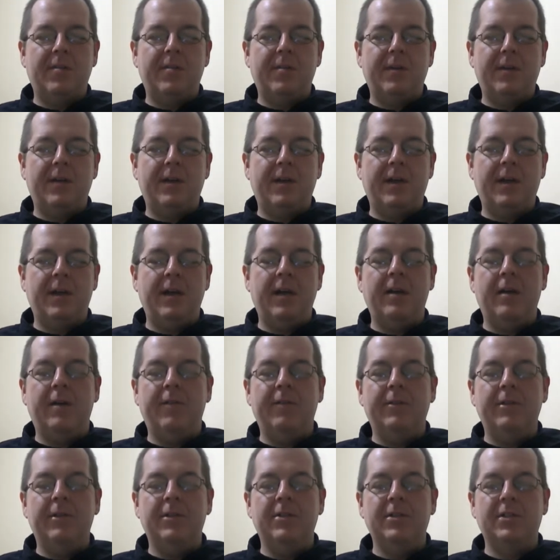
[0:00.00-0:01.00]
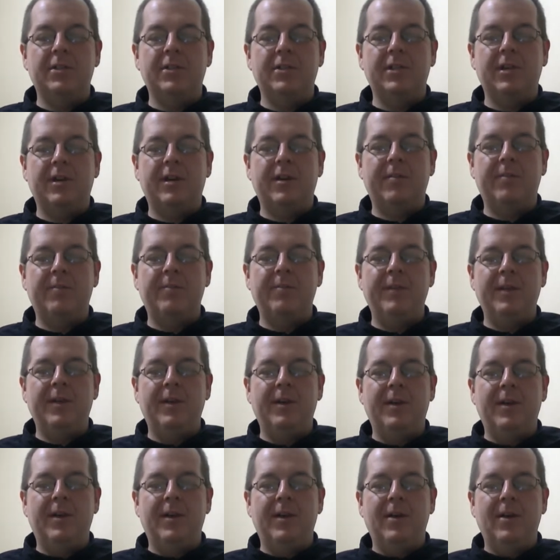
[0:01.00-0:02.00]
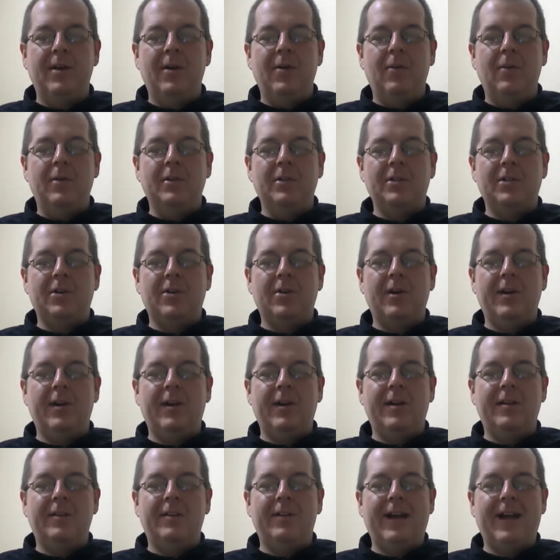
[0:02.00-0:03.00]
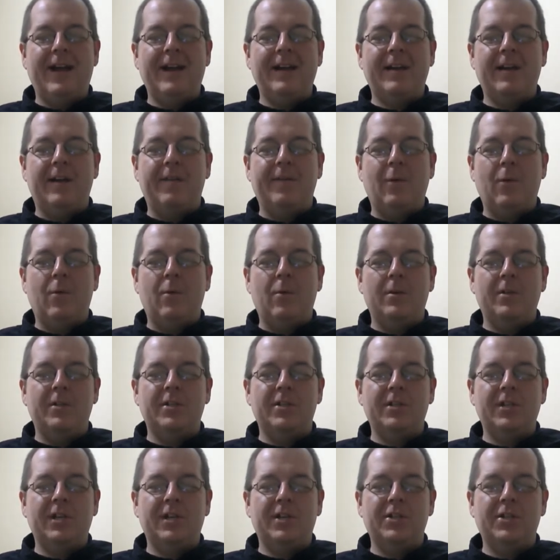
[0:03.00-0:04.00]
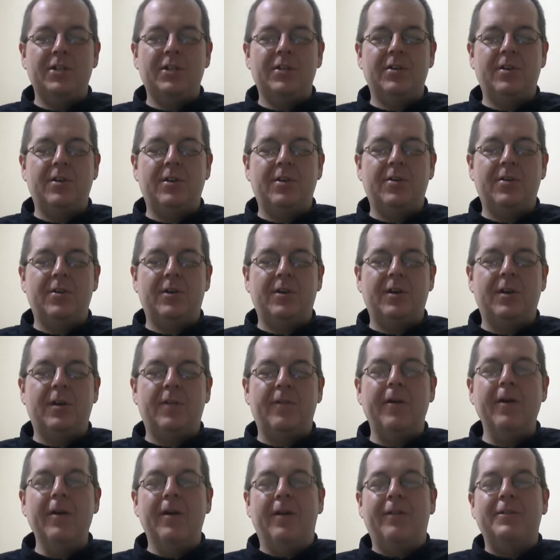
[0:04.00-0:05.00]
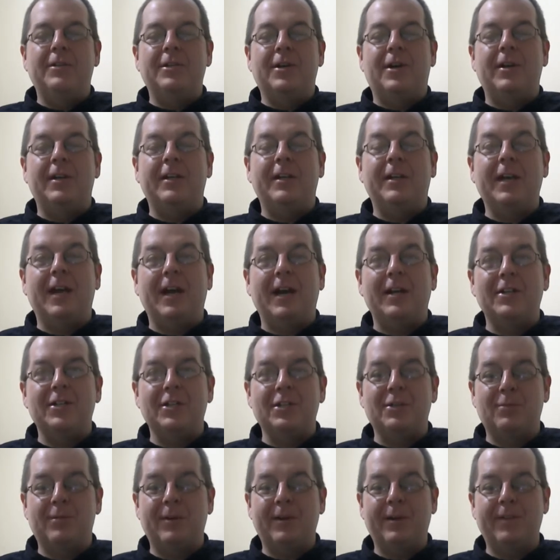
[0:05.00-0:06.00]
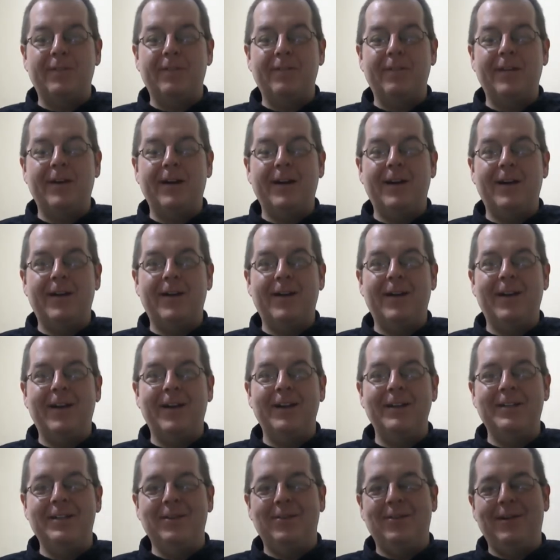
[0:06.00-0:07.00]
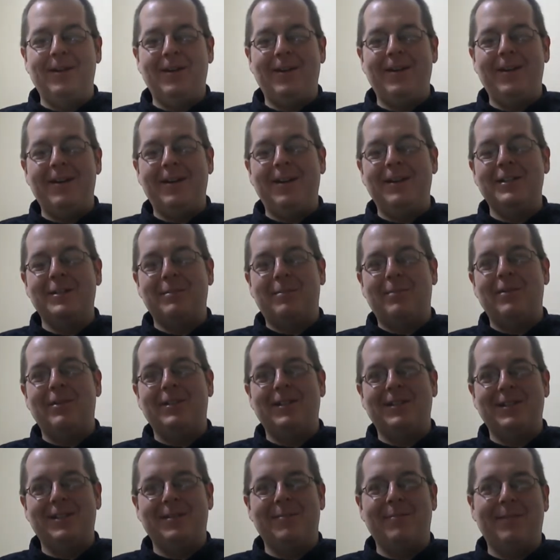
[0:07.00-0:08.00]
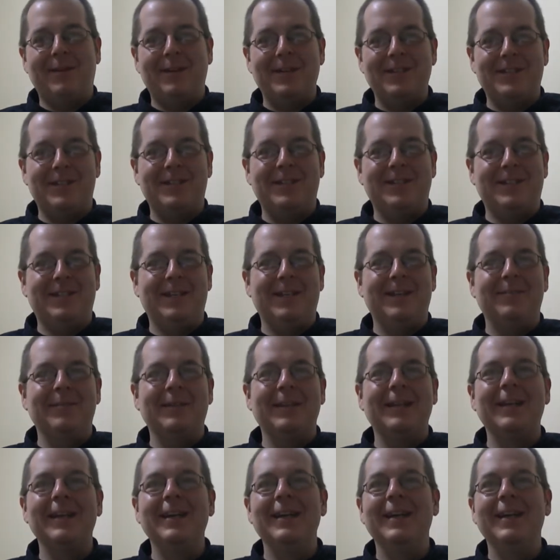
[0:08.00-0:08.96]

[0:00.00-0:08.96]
Hit of Elyse's set was turning a lack of horns section on her cover of Johnny Cash's Ring of Fire into an audience participation segment.